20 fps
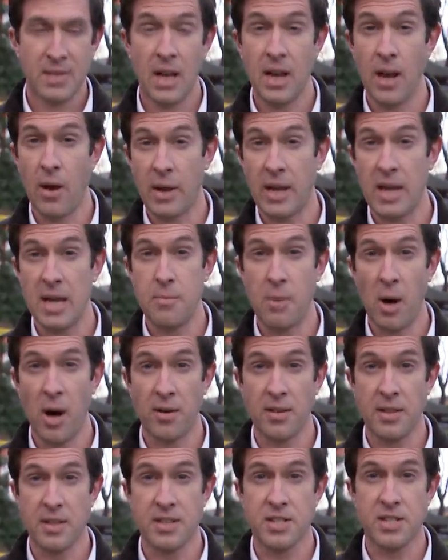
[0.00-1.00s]
Now, a key
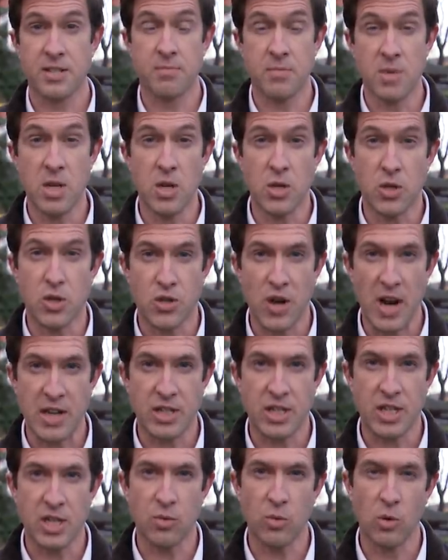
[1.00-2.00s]
part of this new
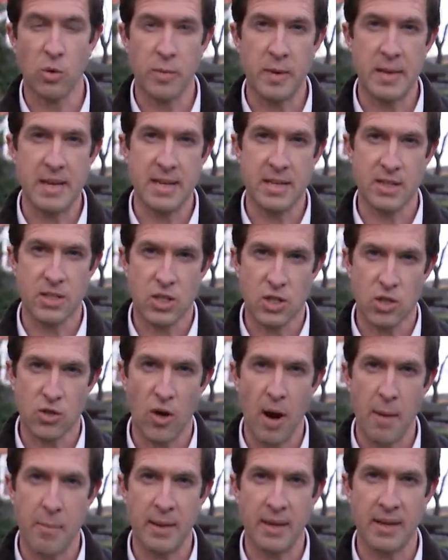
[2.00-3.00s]
strategy will be
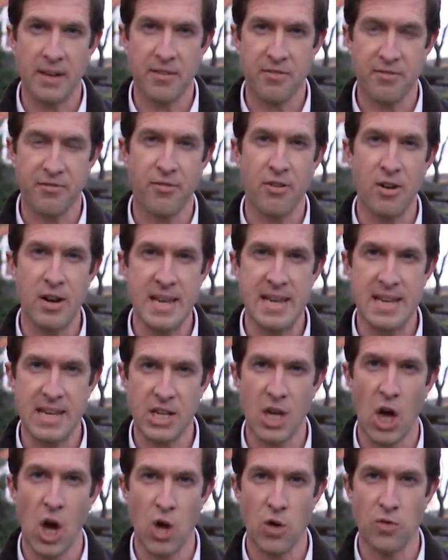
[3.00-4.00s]
scrapping free
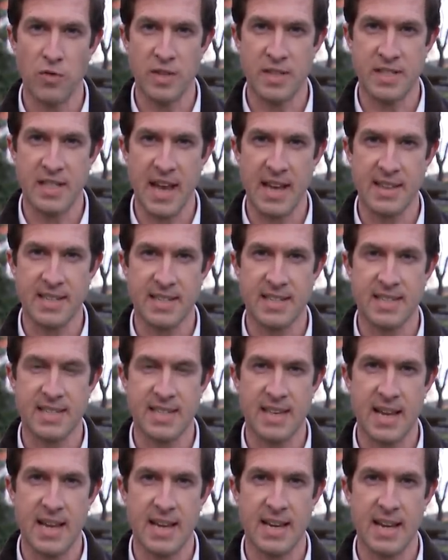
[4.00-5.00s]
COVID
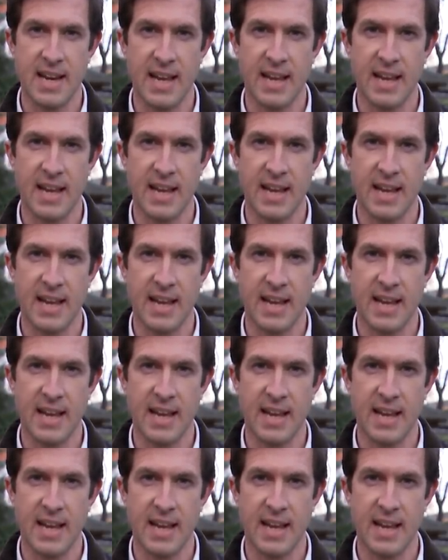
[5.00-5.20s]
tests in